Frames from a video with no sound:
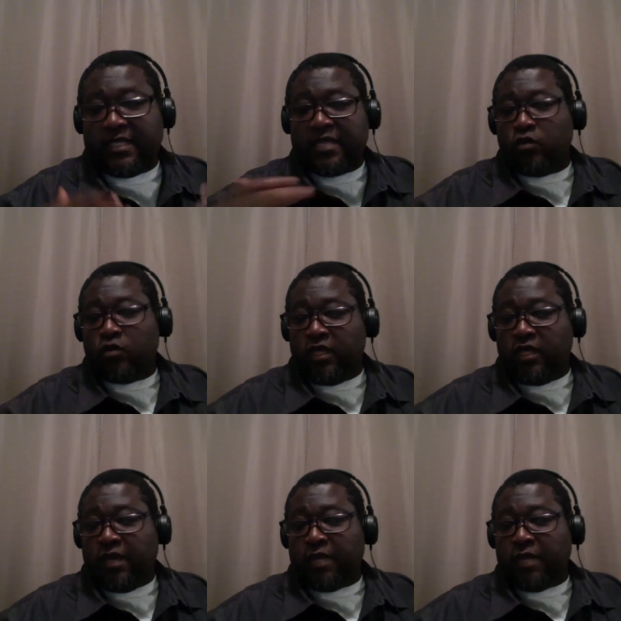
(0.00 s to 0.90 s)
sort of thing.
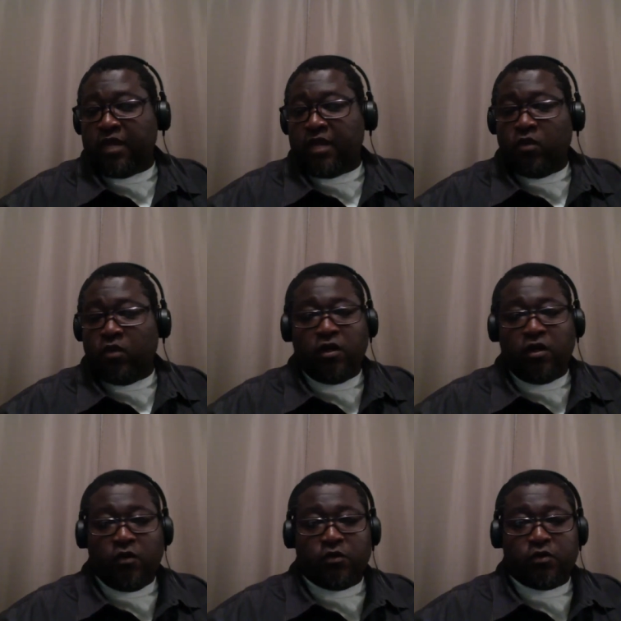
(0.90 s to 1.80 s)
I'm I'm not one of
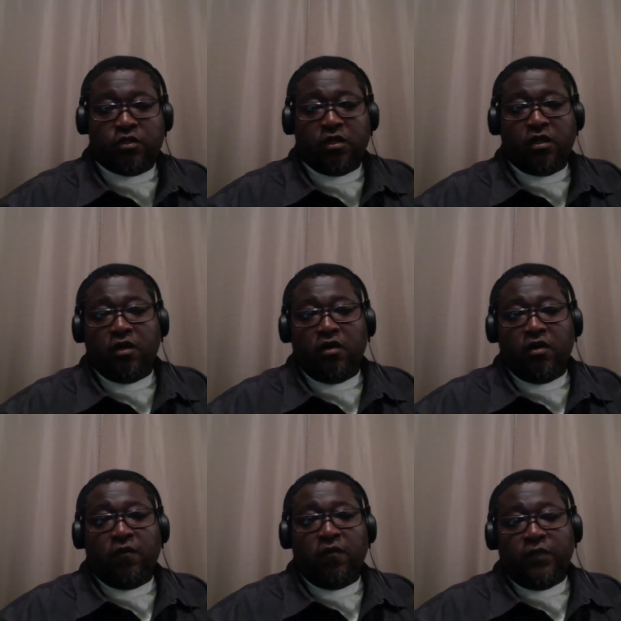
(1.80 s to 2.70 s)
those
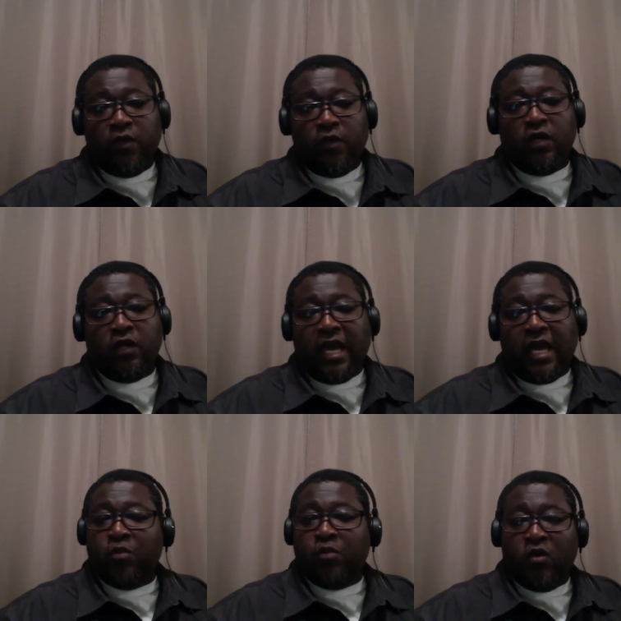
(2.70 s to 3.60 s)
who are
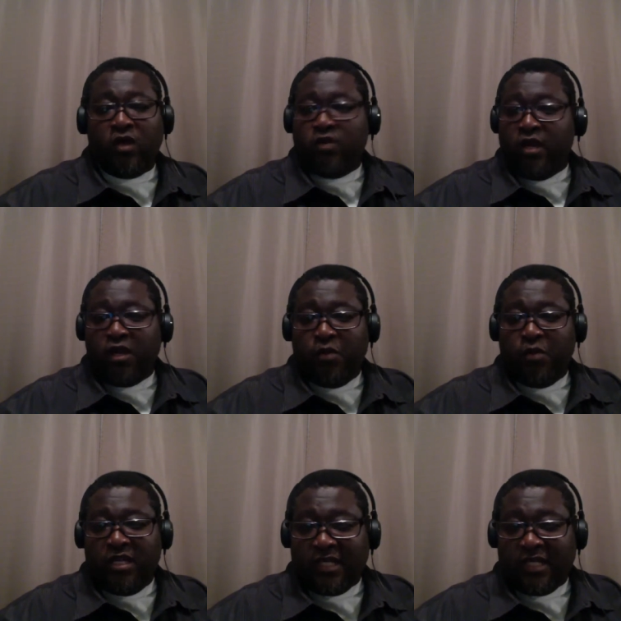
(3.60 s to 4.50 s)
like, boy, you ain't gonna be
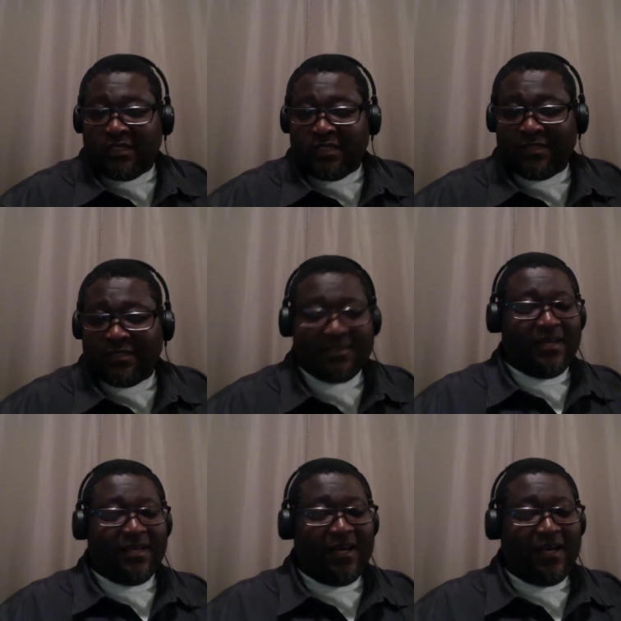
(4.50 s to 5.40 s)
nothing.
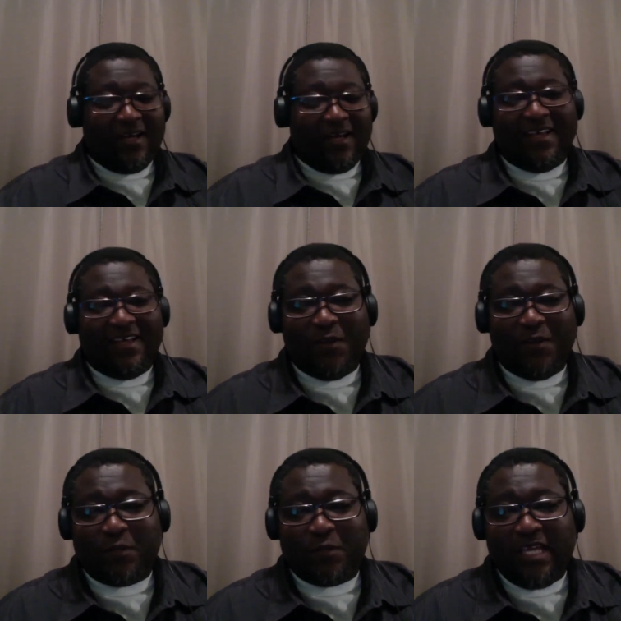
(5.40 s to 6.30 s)
Uh, you know what
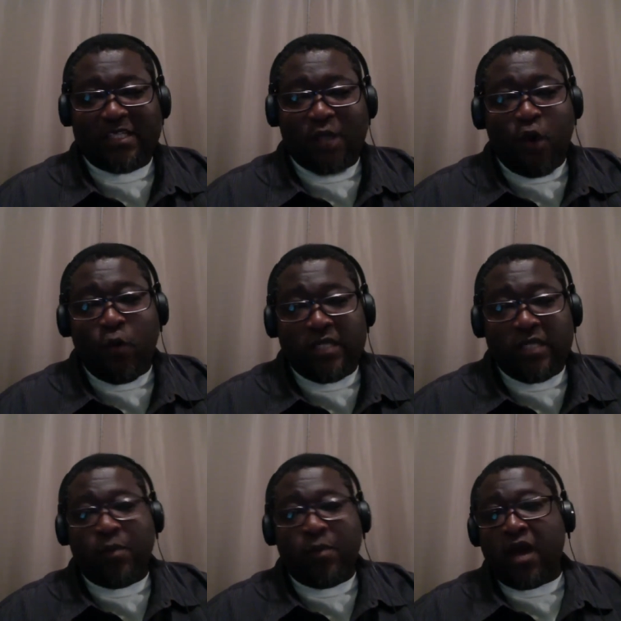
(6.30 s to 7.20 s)
I'm saying? It's always
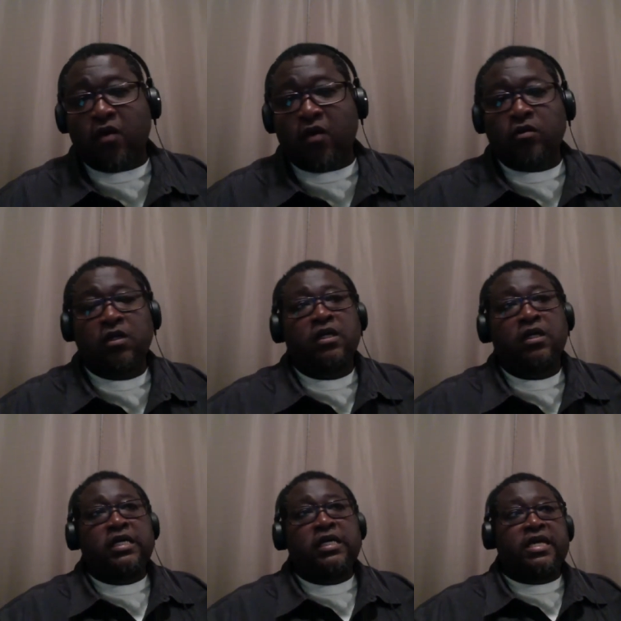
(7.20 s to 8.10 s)
about
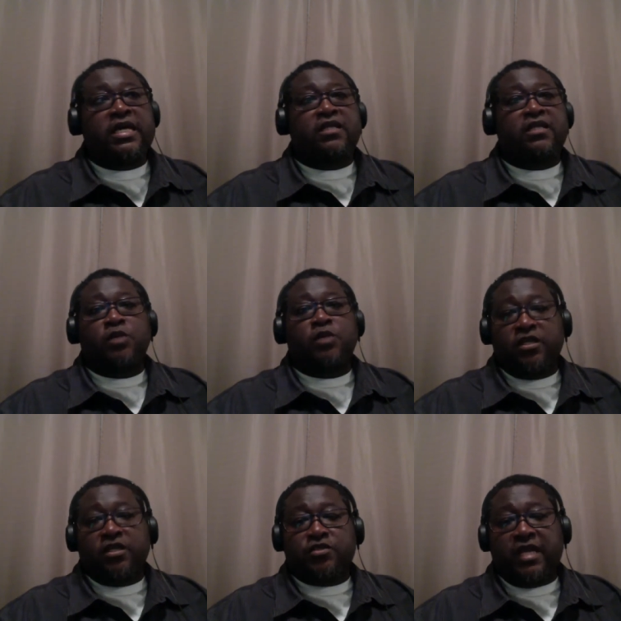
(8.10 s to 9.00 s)
getting them to
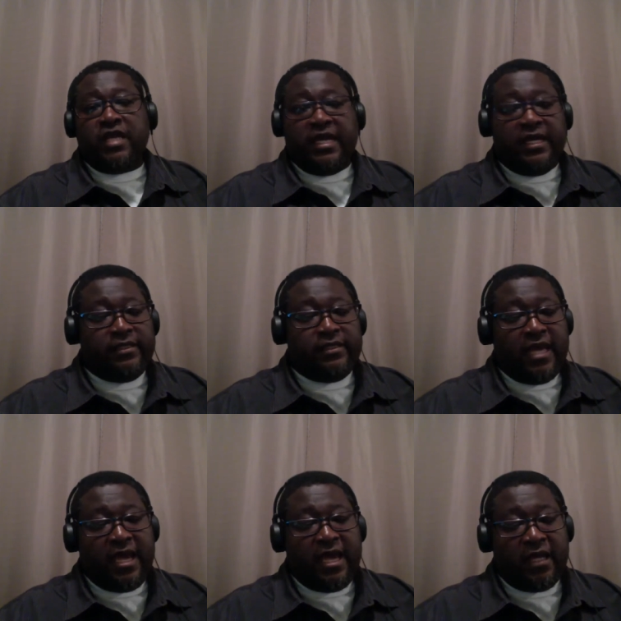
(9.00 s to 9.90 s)
understand
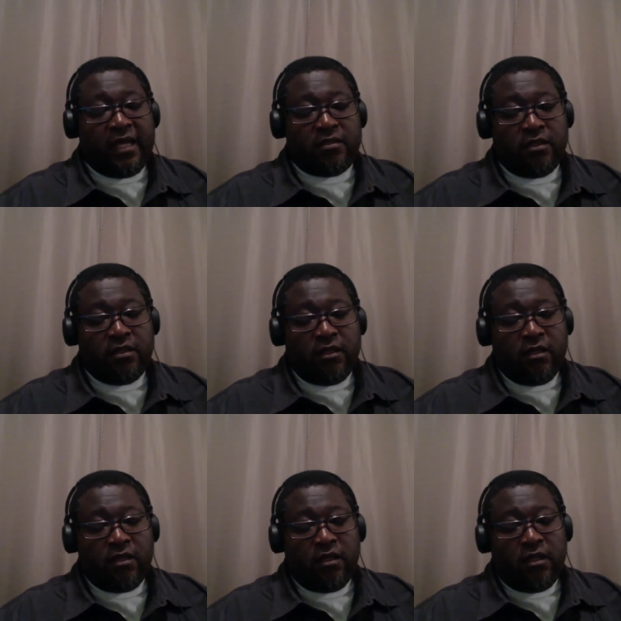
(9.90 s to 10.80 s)
that
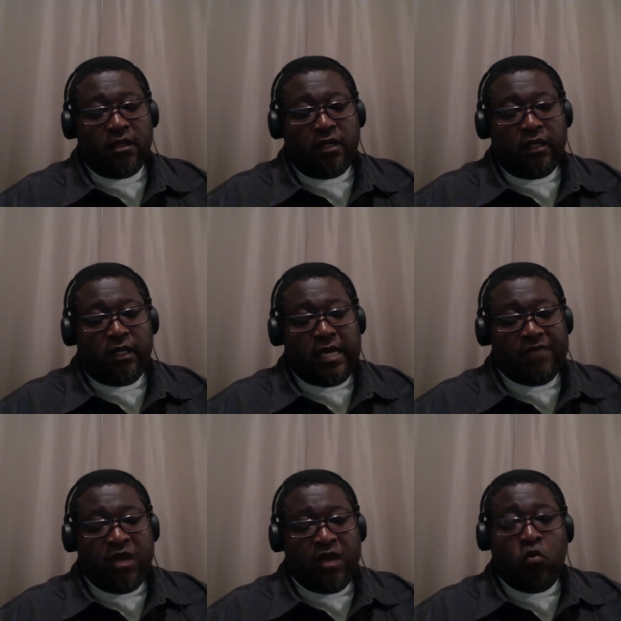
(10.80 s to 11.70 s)
if
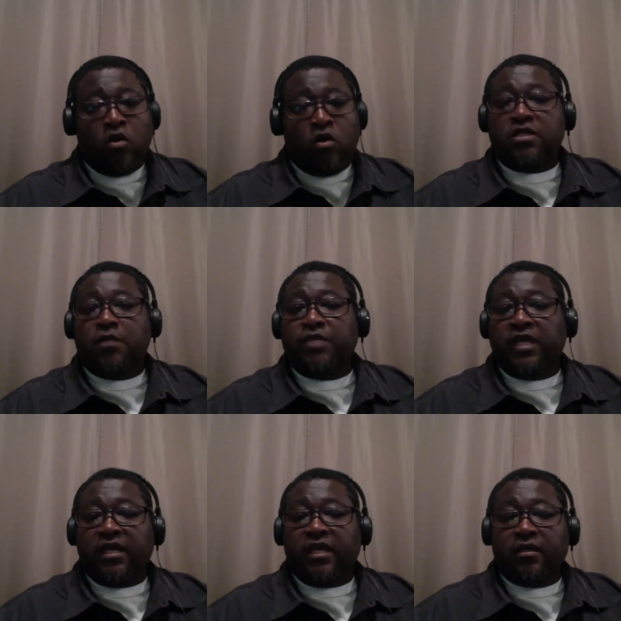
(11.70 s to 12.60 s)
they want
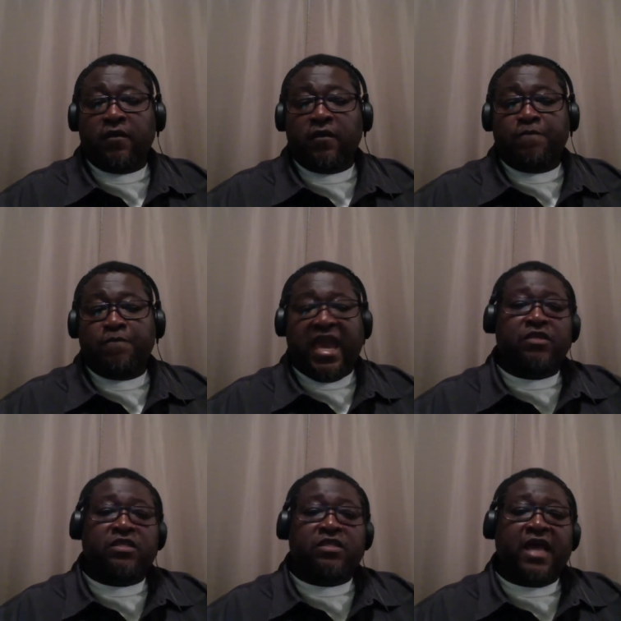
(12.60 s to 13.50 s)
something, they have the
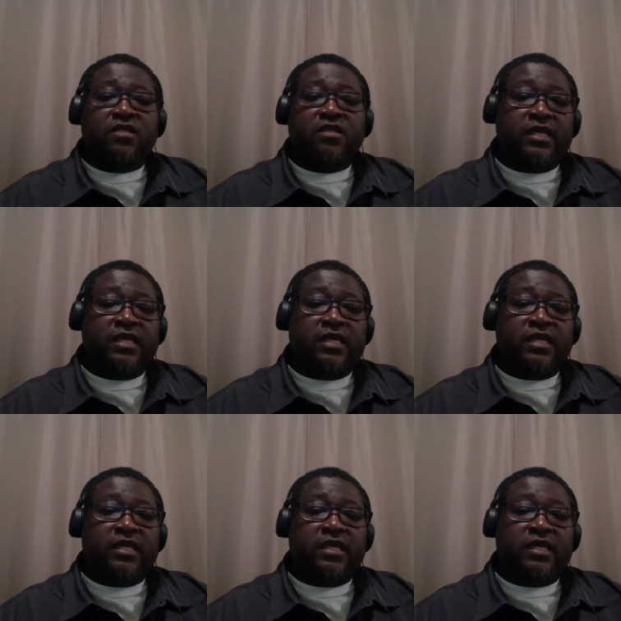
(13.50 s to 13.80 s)
talents to